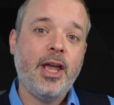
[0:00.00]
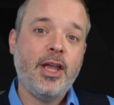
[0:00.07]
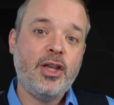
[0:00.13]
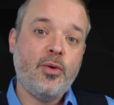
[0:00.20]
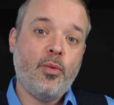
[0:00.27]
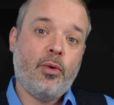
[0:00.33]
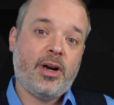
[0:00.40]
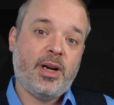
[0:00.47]
you
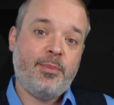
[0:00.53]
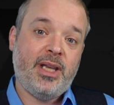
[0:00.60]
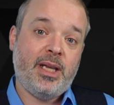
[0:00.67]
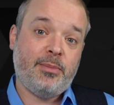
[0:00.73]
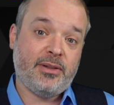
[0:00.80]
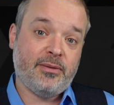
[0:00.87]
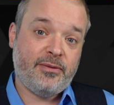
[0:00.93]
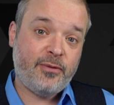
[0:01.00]
want to be
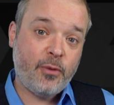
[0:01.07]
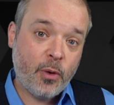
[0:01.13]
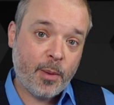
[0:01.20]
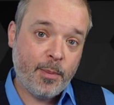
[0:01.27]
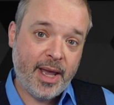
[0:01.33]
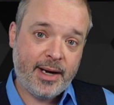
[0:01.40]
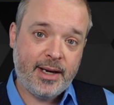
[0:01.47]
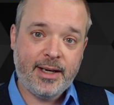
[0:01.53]
able to
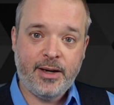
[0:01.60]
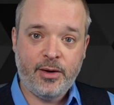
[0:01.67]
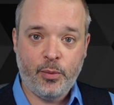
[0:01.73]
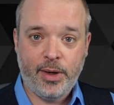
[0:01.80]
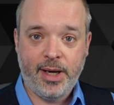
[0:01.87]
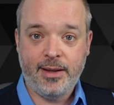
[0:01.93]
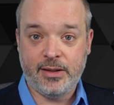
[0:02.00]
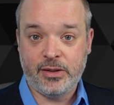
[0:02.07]
format it in a
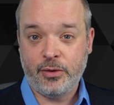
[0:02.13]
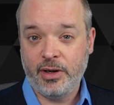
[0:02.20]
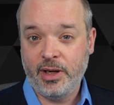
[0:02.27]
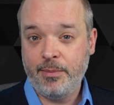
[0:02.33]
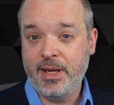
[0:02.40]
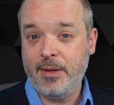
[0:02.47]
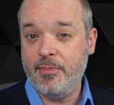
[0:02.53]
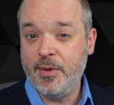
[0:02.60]
way that's going to
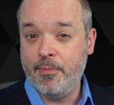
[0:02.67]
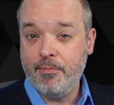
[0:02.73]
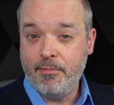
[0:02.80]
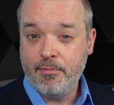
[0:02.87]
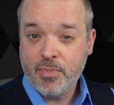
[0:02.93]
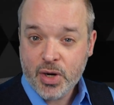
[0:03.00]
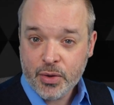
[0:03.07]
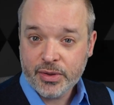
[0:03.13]
be the
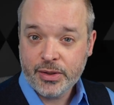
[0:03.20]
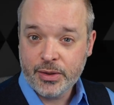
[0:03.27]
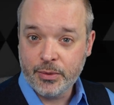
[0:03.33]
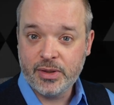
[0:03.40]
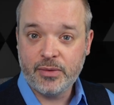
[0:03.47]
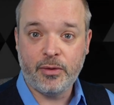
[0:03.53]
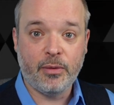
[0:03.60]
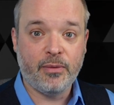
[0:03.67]
most
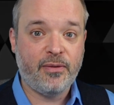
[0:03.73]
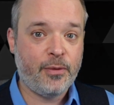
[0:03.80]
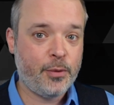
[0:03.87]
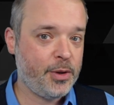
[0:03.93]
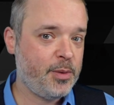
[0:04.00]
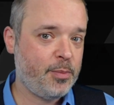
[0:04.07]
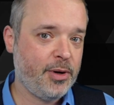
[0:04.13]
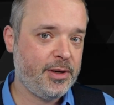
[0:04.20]
useful for
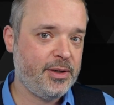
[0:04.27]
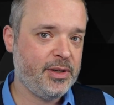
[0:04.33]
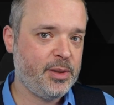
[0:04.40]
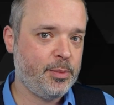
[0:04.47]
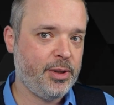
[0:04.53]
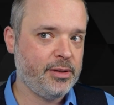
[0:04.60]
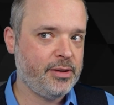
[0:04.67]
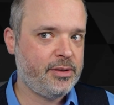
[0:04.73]
the
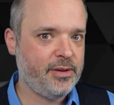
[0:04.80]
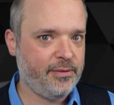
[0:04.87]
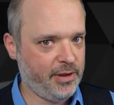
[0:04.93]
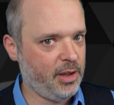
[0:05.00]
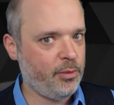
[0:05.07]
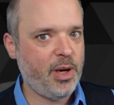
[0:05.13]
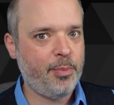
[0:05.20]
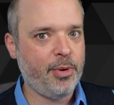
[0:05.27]
participants to
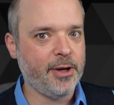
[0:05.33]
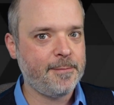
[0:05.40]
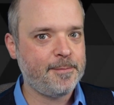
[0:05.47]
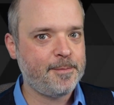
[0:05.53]
follow up on.